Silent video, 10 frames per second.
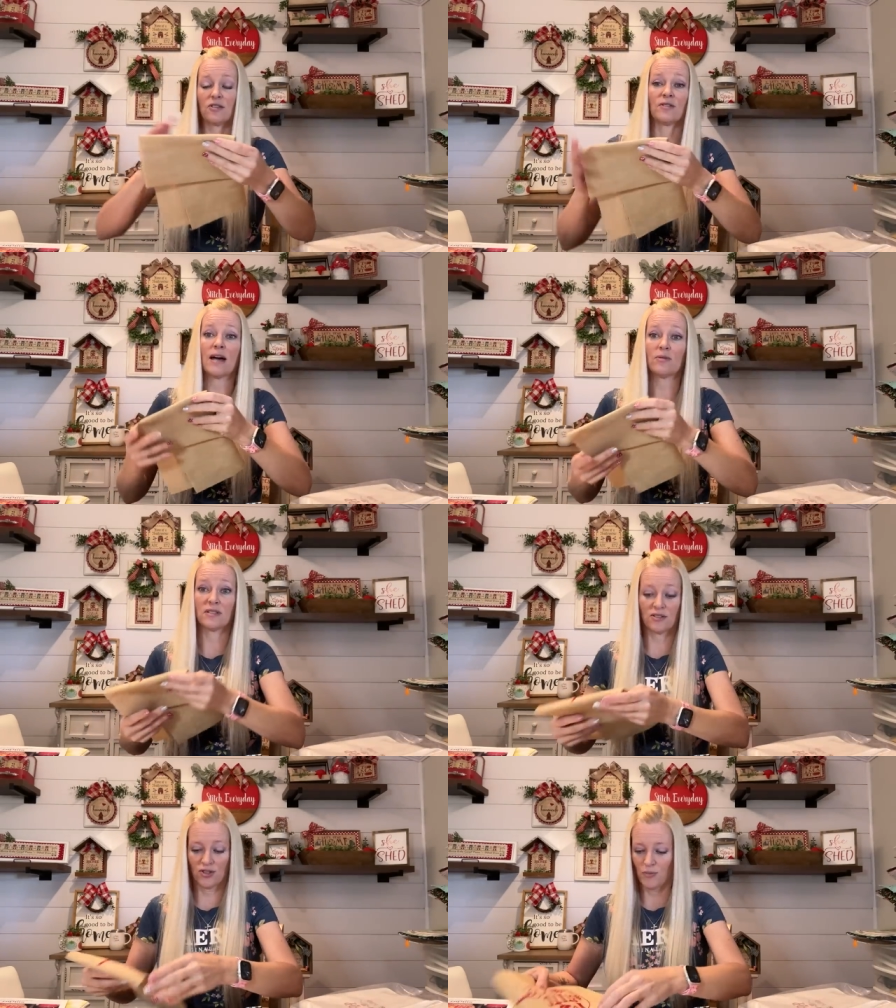So that one
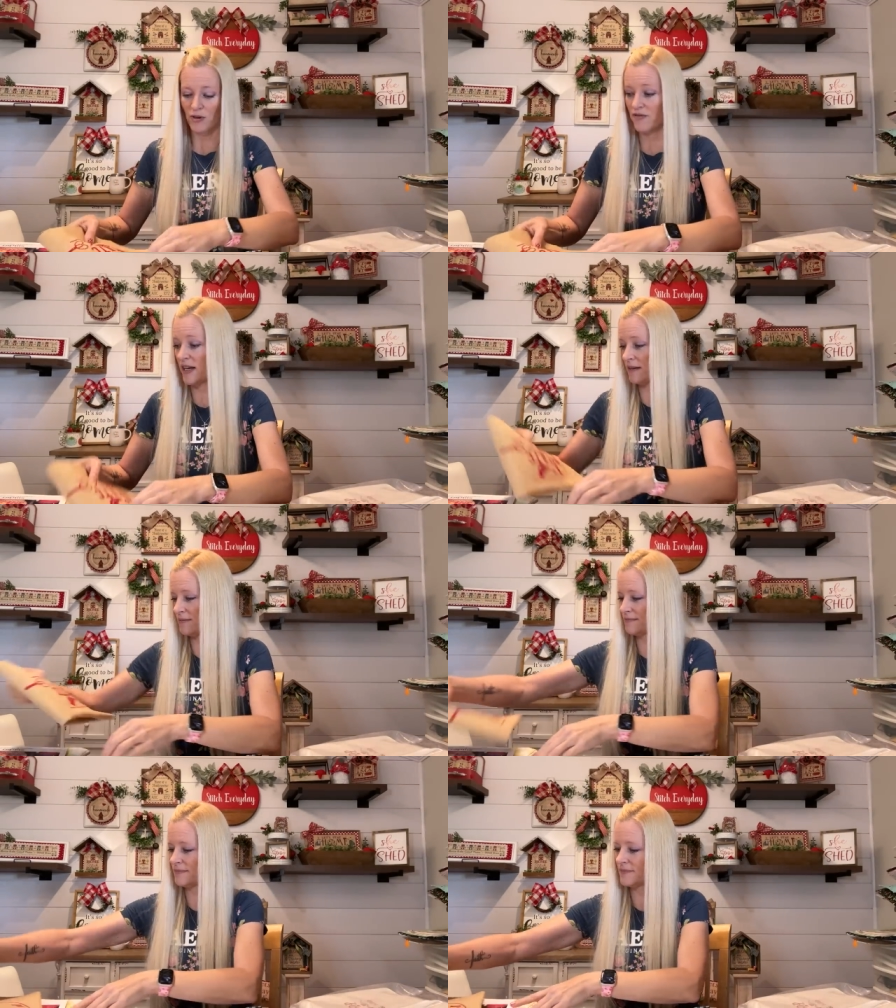is super
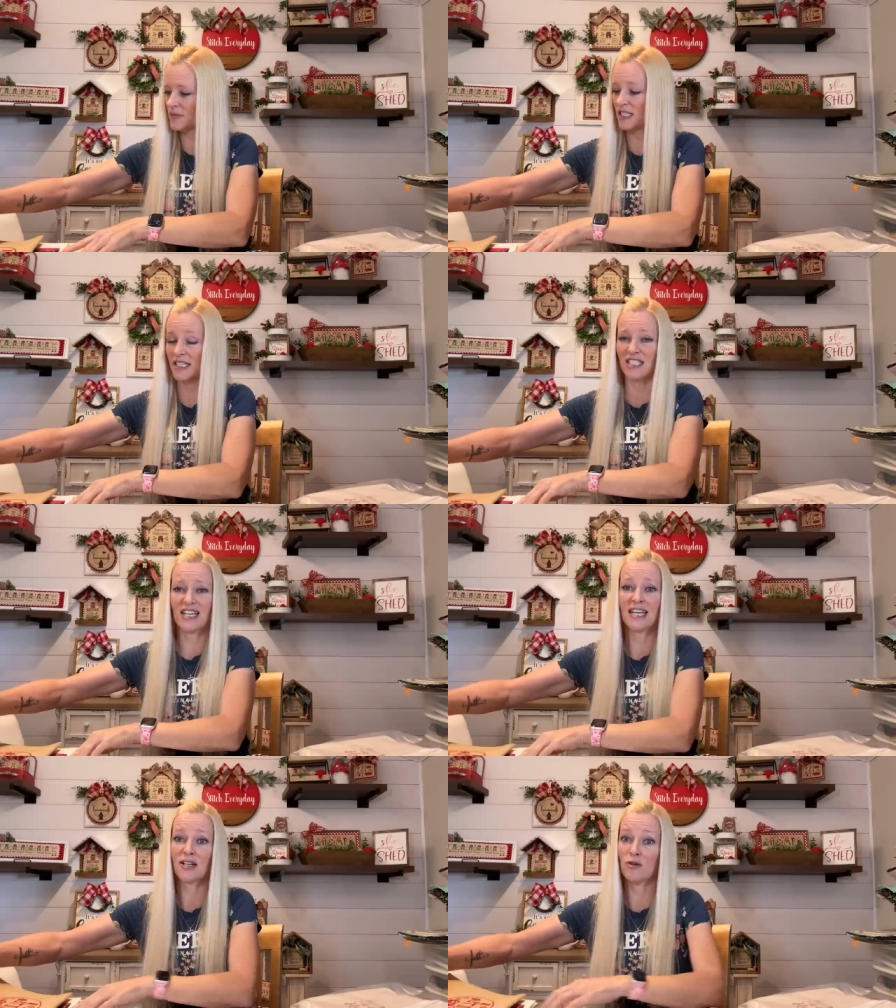fun to stitch.
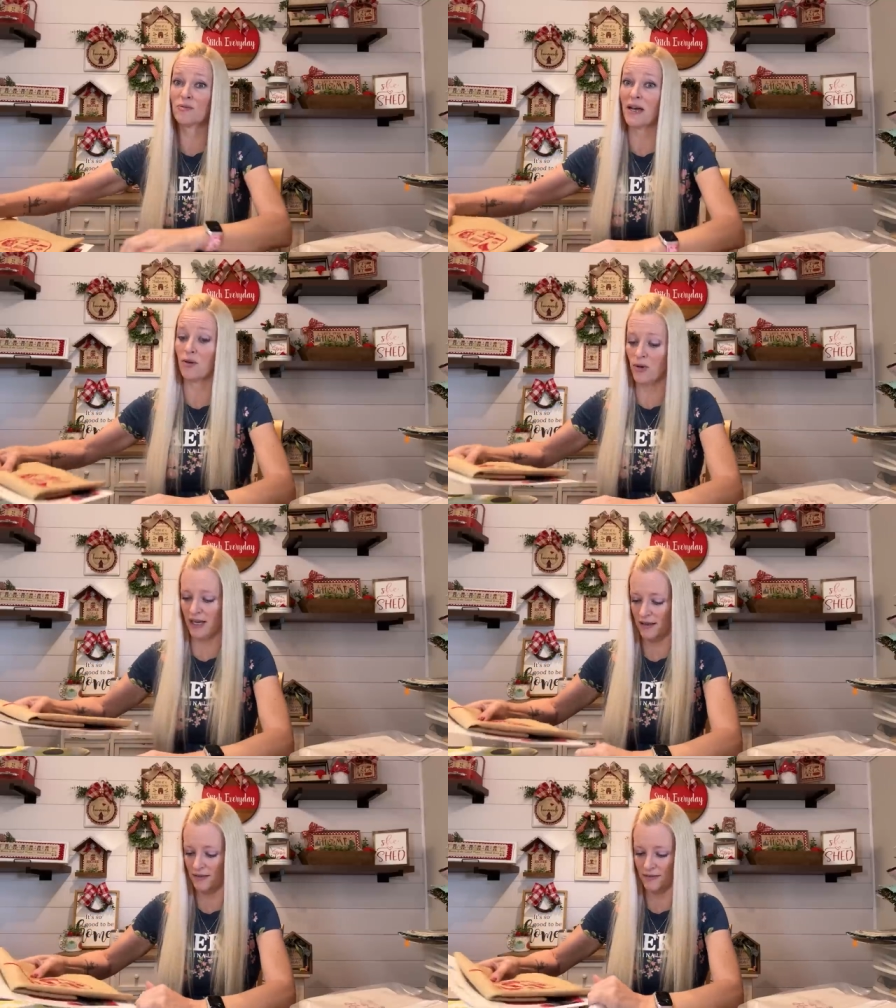And it goes by
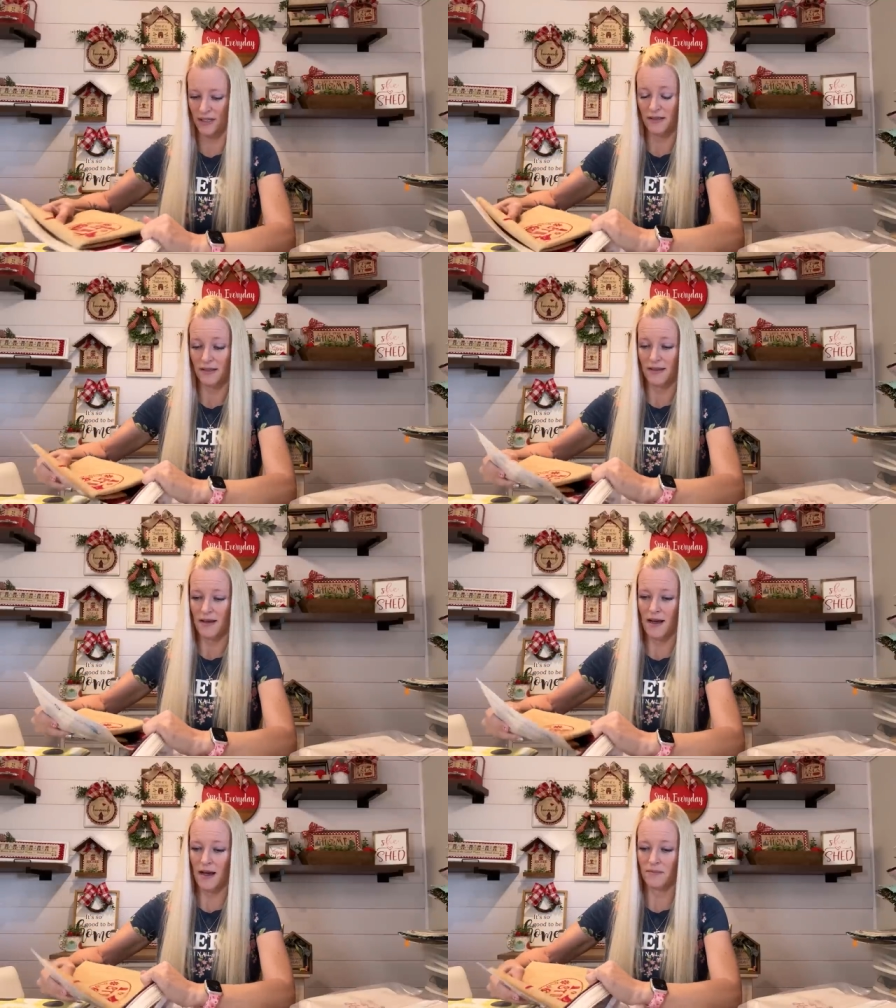quick
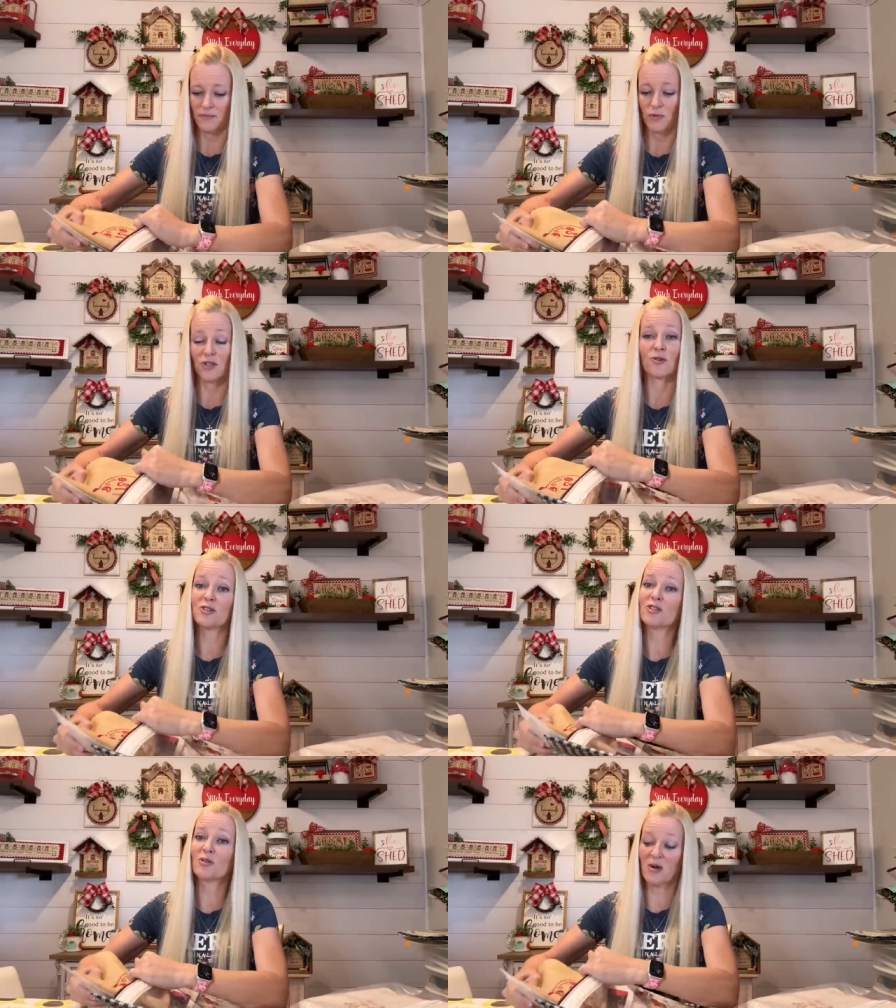um, when you're
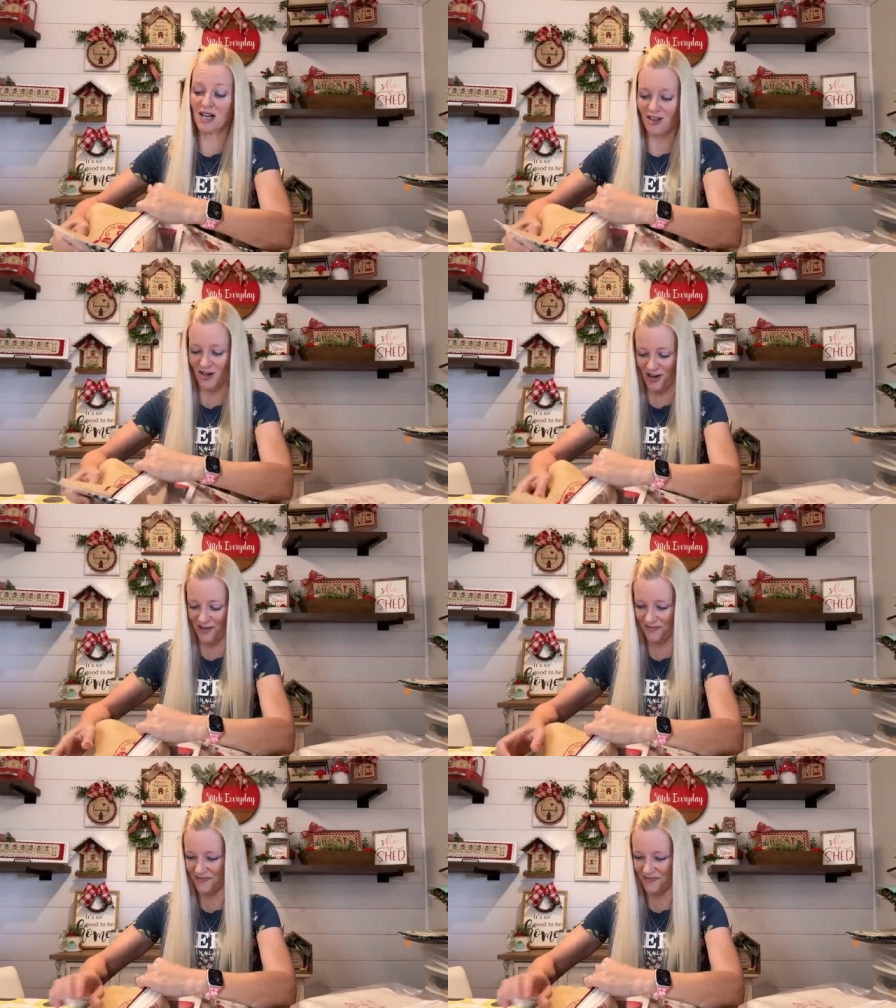only using one color.